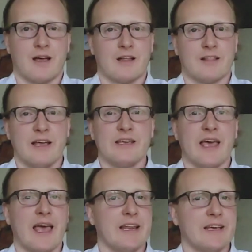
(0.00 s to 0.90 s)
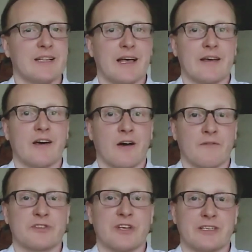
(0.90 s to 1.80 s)
Like any client
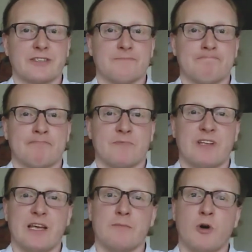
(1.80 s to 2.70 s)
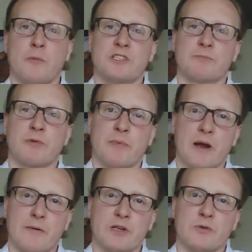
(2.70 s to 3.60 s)
conversation, take a moment to prepare
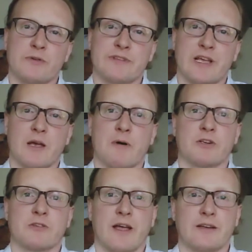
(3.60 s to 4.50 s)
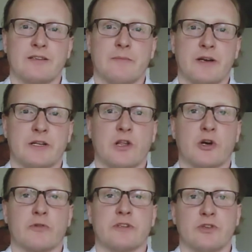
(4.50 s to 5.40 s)
what you will say about your anti-money
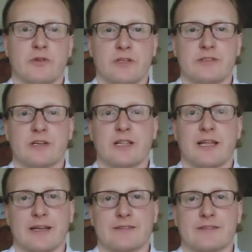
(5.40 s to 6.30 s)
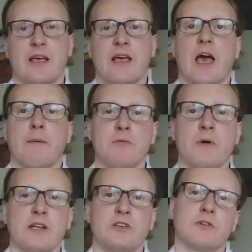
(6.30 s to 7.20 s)
laundering duties to clients and be
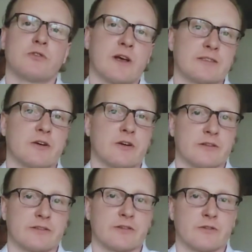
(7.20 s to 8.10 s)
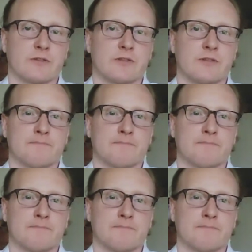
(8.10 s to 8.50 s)
ready to address their concerns.